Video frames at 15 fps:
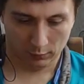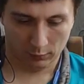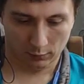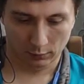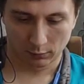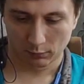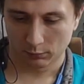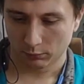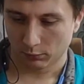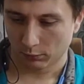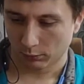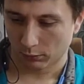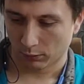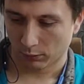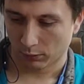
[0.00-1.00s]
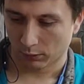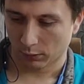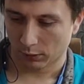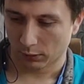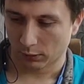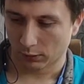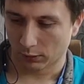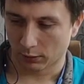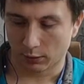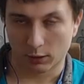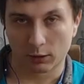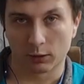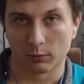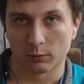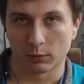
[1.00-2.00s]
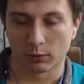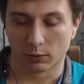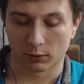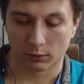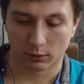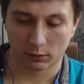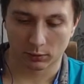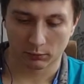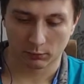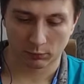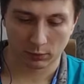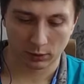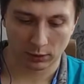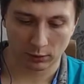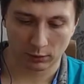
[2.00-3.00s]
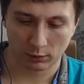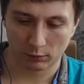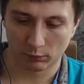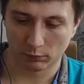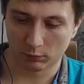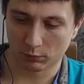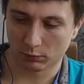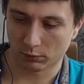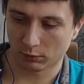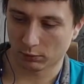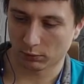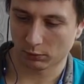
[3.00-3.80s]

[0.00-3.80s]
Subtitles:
Also, since the last time what I did was,